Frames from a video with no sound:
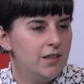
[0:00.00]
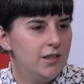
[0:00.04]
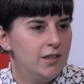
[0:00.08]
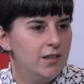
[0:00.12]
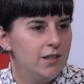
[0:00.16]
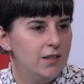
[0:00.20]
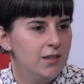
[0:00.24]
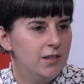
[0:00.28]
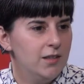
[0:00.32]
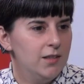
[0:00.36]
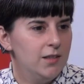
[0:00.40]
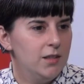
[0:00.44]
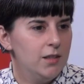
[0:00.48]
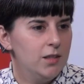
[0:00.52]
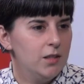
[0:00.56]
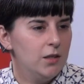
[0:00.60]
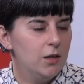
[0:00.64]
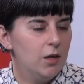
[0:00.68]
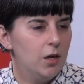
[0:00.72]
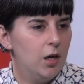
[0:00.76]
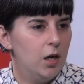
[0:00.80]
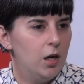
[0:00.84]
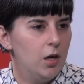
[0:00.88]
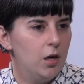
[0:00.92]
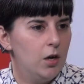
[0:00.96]
is
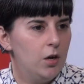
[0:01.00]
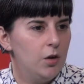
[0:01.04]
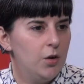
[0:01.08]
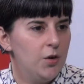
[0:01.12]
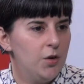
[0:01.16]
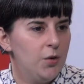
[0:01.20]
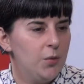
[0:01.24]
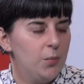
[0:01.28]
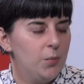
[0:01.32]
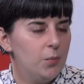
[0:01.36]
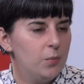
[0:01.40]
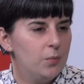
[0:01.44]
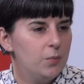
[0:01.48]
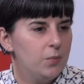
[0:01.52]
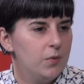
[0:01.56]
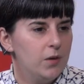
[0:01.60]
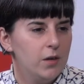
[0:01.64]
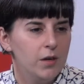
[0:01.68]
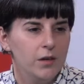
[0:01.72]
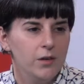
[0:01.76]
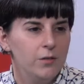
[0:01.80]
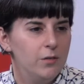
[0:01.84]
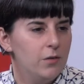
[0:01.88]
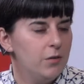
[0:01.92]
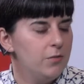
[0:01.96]

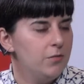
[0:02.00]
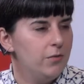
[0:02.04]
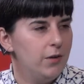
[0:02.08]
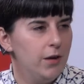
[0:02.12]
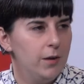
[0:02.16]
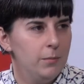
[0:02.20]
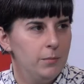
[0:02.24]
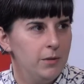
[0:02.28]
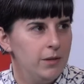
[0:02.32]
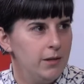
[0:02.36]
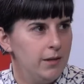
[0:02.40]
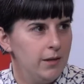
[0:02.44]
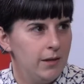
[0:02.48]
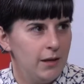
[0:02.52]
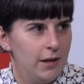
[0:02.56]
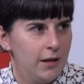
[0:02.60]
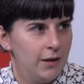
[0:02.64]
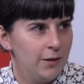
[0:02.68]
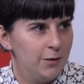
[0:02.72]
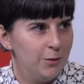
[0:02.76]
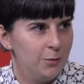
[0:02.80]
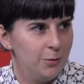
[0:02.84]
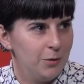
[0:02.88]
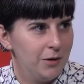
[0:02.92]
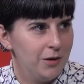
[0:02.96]
kind of a family
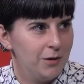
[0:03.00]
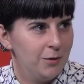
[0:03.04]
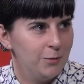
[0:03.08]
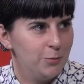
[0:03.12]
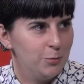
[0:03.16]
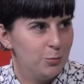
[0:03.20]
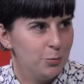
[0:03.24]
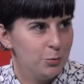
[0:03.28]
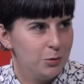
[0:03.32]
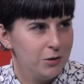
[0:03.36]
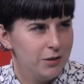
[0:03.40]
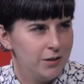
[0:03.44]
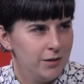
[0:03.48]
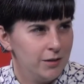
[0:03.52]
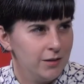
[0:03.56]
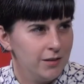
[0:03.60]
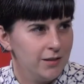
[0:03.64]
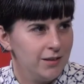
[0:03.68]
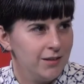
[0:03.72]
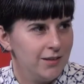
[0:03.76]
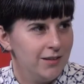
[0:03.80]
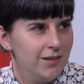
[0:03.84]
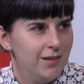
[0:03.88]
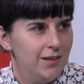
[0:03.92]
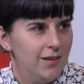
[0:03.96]
gathering,
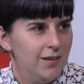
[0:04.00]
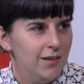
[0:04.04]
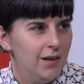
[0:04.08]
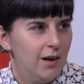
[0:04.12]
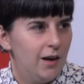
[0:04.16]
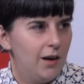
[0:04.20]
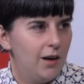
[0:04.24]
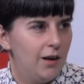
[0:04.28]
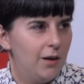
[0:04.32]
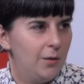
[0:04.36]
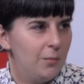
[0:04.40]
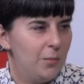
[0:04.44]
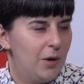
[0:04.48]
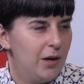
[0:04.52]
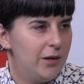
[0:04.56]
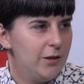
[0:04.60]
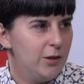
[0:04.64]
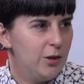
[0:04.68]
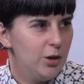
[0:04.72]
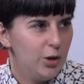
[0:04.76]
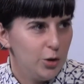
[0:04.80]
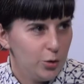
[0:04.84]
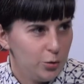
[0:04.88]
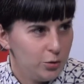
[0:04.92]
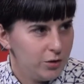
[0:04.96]
really. I
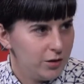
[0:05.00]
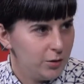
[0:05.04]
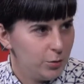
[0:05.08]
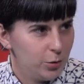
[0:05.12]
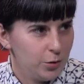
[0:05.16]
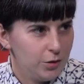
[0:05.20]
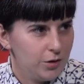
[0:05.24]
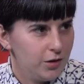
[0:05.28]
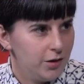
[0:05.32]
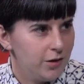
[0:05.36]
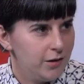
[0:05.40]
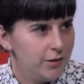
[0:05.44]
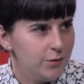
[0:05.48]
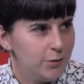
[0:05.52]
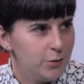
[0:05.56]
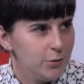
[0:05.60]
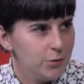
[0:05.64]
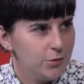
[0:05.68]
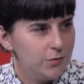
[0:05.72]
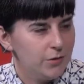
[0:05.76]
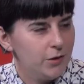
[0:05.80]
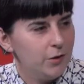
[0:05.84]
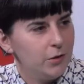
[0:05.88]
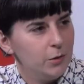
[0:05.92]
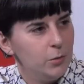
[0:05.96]
know the
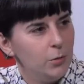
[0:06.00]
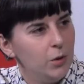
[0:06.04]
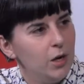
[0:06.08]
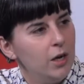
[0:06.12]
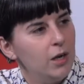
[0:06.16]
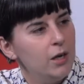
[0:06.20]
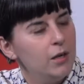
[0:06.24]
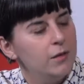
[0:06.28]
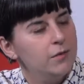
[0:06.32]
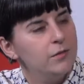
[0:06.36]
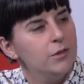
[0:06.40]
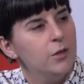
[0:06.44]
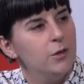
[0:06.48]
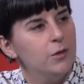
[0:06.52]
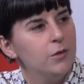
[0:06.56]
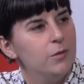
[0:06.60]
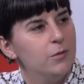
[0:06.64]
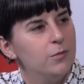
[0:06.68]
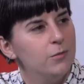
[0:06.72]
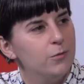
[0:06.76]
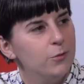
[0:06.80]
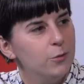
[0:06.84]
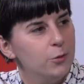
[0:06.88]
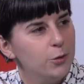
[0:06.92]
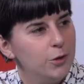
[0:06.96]
organizers very well. I've known
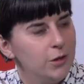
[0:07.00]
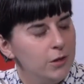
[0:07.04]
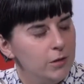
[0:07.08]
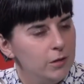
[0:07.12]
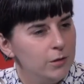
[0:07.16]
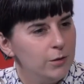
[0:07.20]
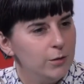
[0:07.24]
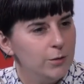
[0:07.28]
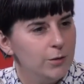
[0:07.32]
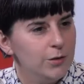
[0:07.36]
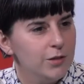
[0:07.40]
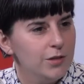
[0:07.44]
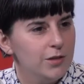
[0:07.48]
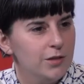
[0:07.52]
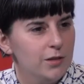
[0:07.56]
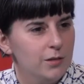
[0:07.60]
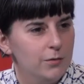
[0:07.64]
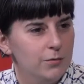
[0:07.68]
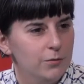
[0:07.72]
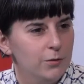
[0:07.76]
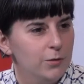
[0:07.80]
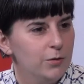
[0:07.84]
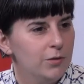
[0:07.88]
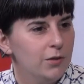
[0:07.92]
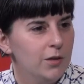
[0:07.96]
them for years,
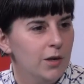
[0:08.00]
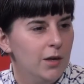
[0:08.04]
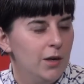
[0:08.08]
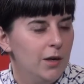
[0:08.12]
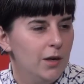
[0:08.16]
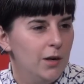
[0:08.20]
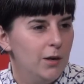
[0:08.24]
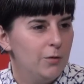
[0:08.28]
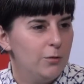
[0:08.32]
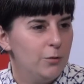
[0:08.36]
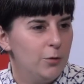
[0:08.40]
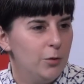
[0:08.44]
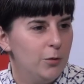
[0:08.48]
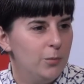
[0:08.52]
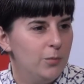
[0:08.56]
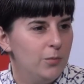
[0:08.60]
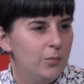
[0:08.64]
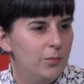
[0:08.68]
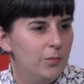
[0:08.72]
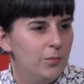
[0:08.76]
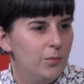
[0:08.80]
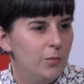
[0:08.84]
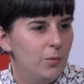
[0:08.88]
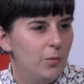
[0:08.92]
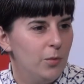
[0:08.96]
even
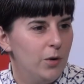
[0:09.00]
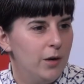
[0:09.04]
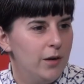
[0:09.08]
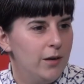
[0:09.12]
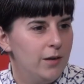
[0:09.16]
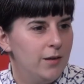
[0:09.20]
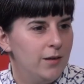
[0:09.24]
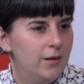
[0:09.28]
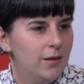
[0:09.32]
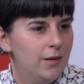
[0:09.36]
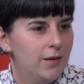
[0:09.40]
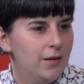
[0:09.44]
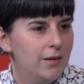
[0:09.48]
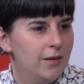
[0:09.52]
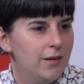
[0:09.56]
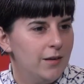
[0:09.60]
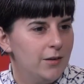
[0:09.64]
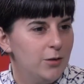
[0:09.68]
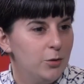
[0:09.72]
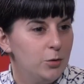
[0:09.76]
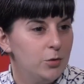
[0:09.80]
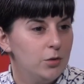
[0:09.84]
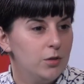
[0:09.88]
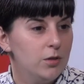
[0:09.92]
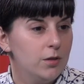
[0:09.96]
from when I
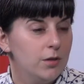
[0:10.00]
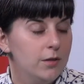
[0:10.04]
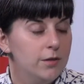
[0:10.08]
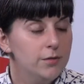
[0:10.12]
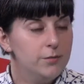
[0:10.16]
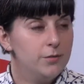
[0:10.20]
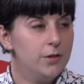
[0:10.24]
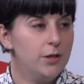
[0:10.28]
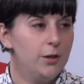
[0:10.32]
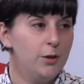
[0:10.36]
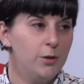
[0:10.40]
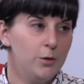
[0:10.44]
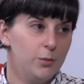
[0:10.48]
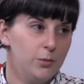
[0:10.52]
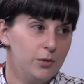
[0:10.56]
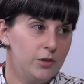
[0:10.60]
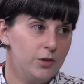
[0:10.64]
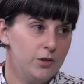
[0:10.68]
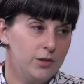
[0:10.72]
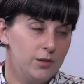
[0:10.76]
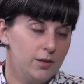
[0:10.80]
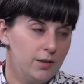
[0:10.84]
used to live here, which